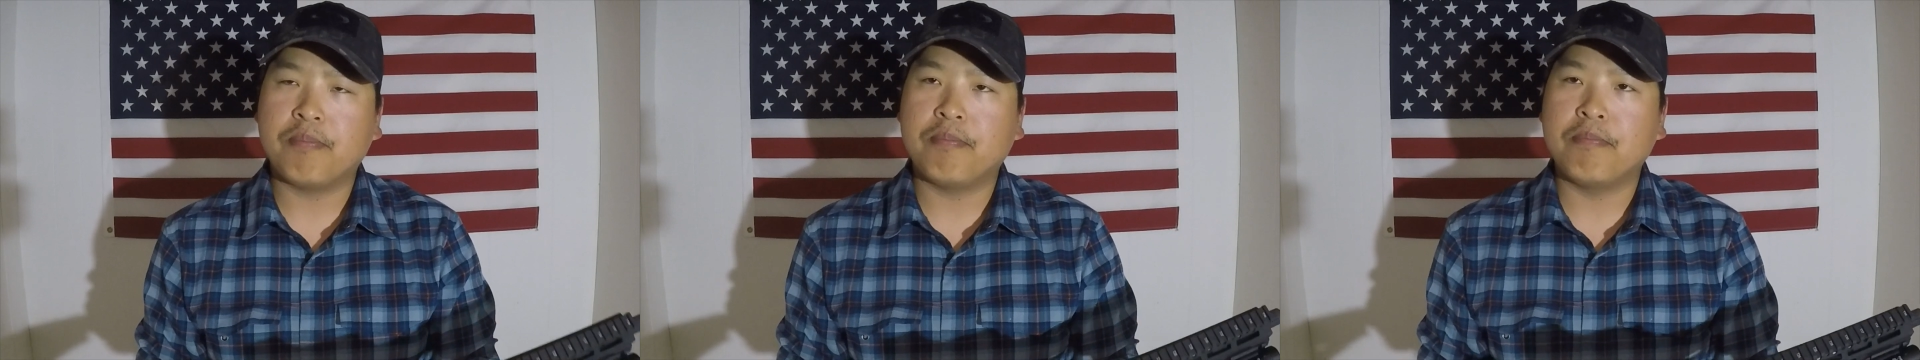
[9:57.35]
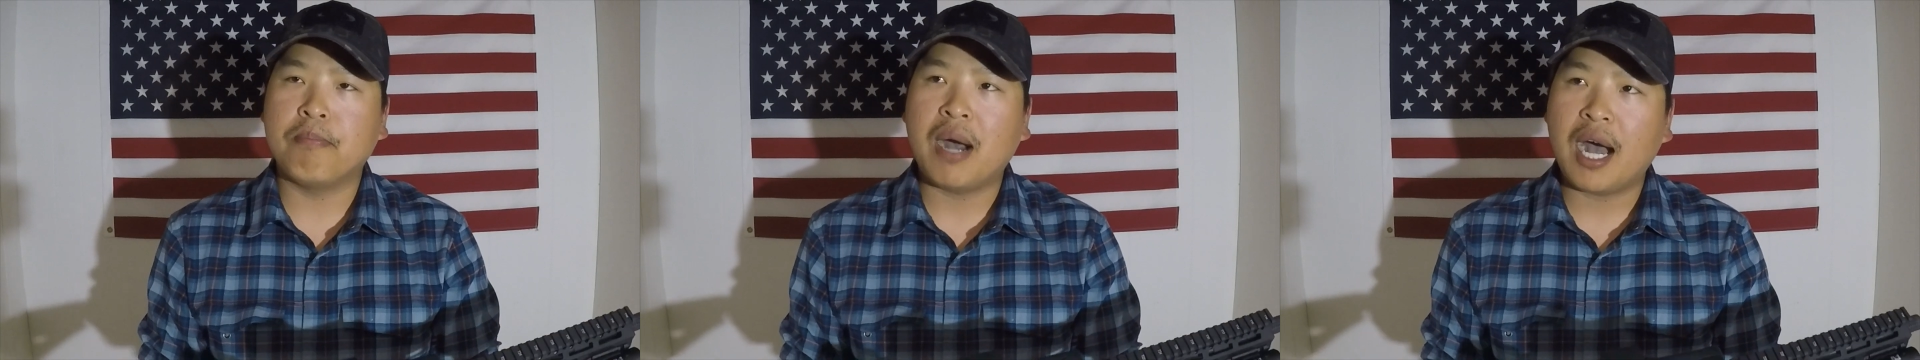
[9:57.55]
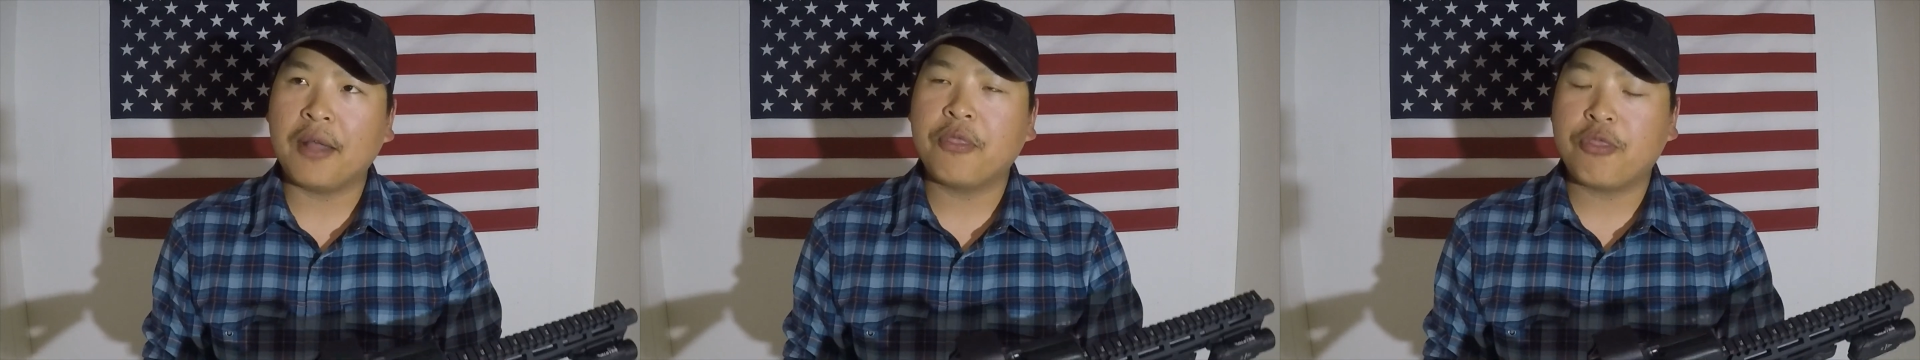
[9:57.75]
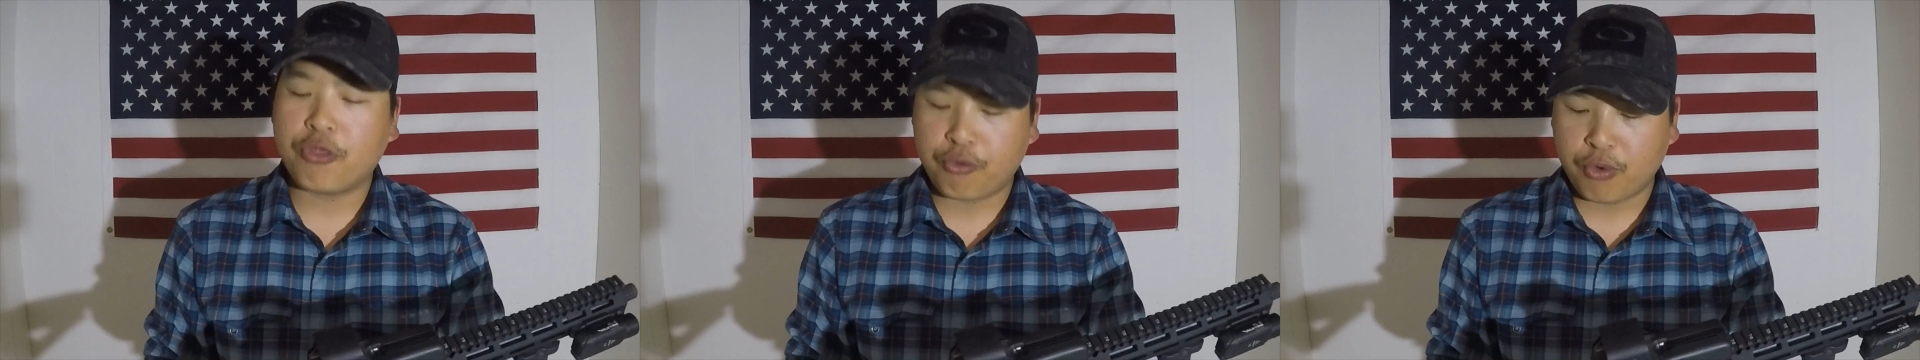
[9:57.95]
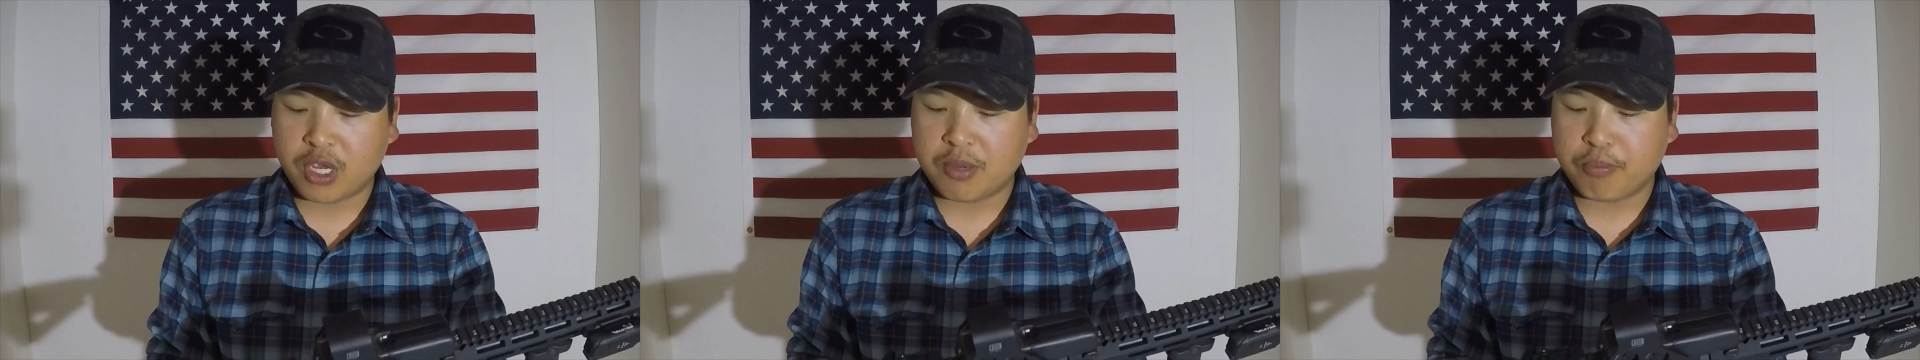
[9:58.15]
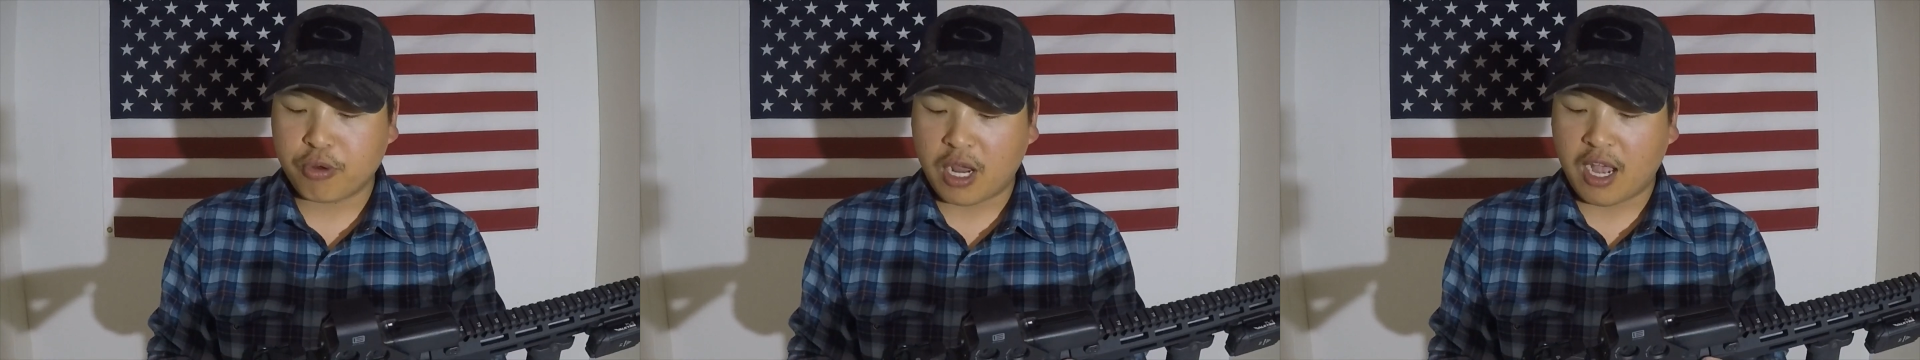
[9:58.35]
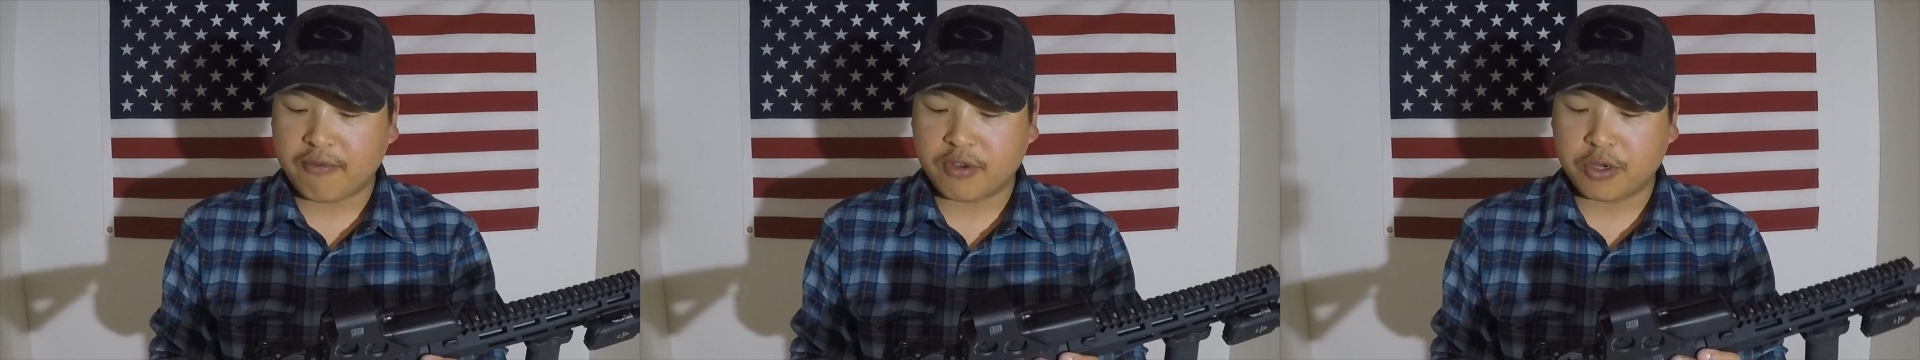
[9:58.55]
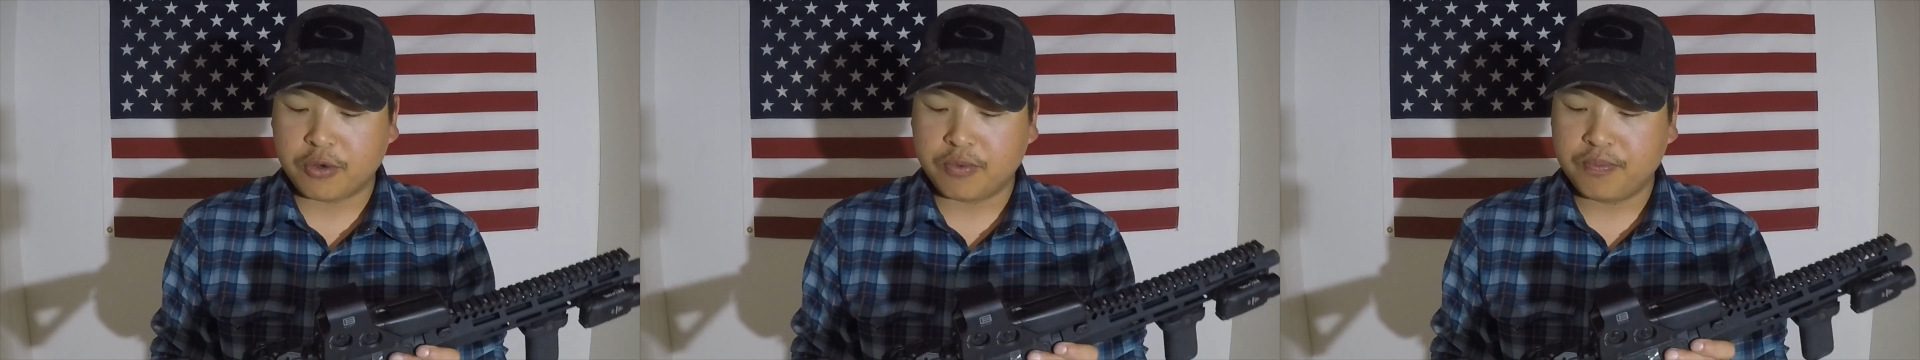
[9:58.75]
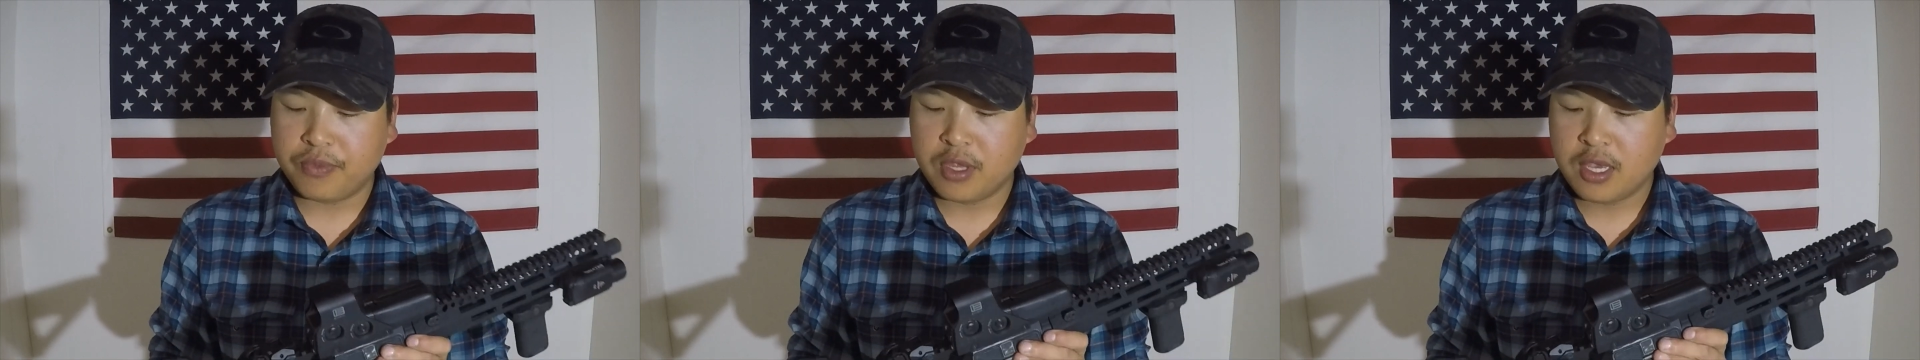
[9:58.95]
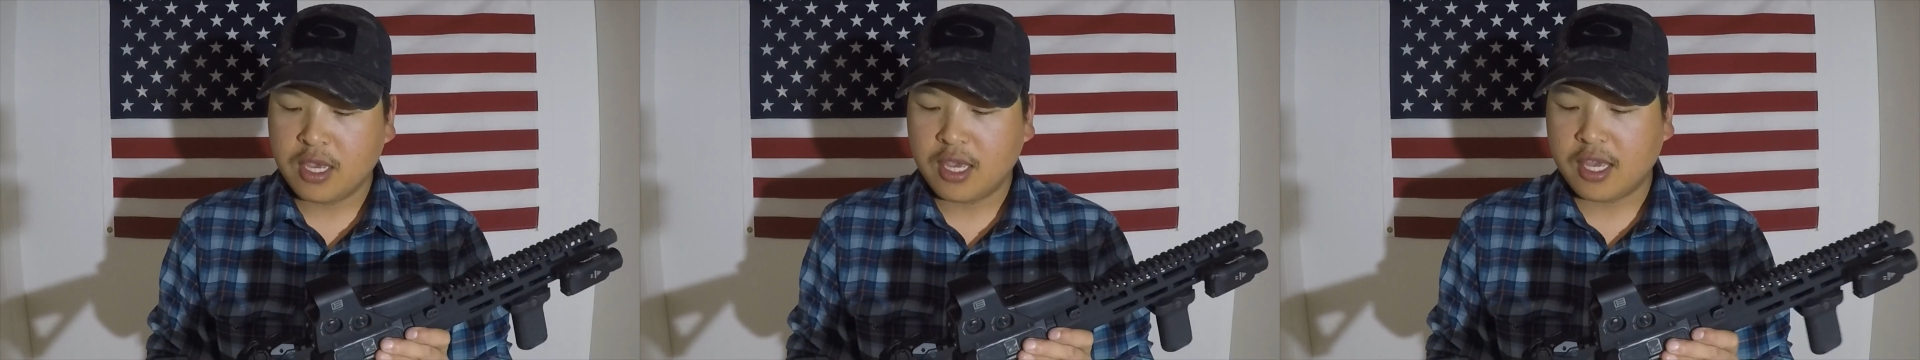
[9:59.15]
Mod 3 Bravo.
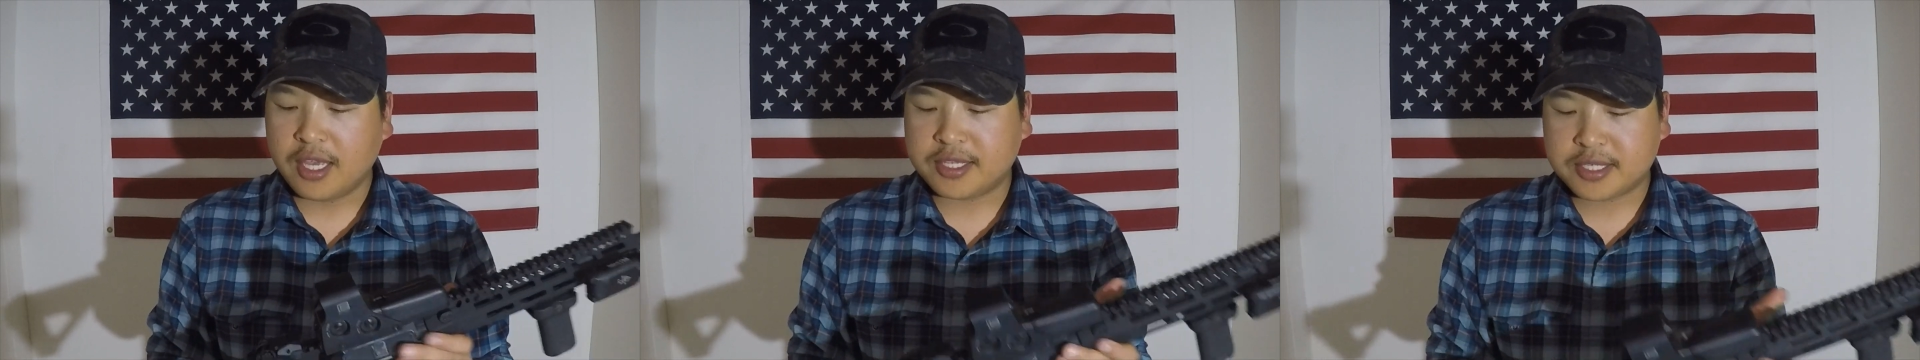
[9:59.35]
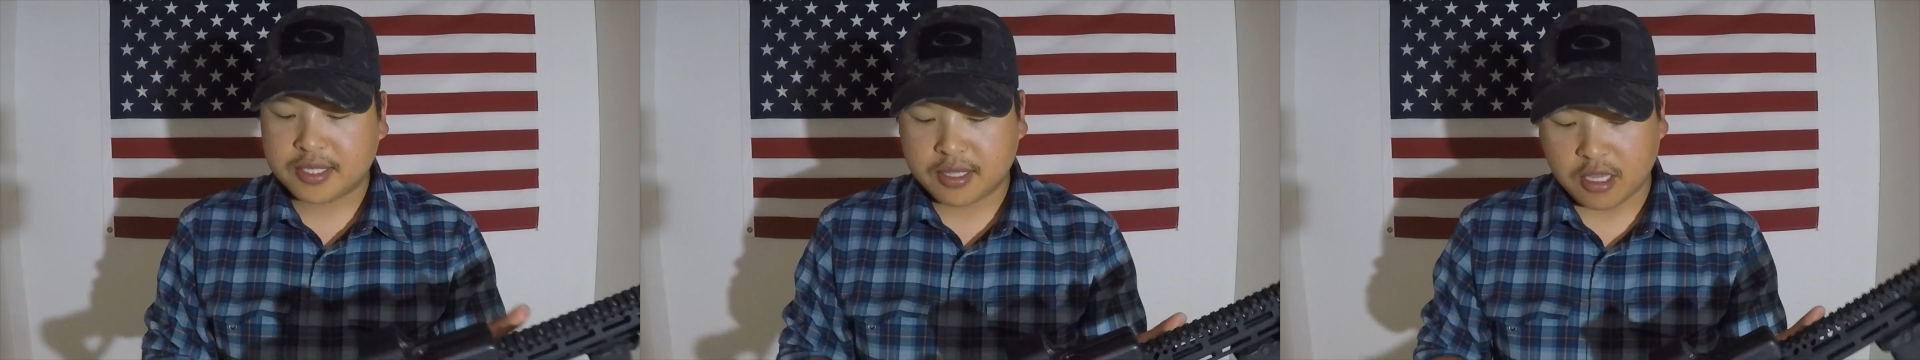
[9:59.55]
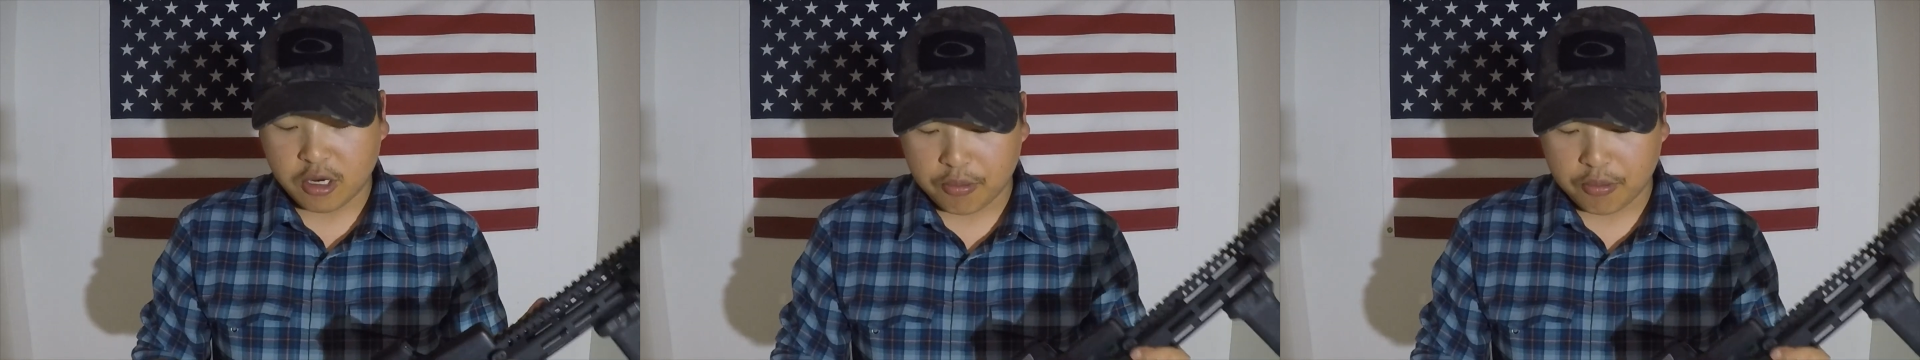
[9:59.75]
It's their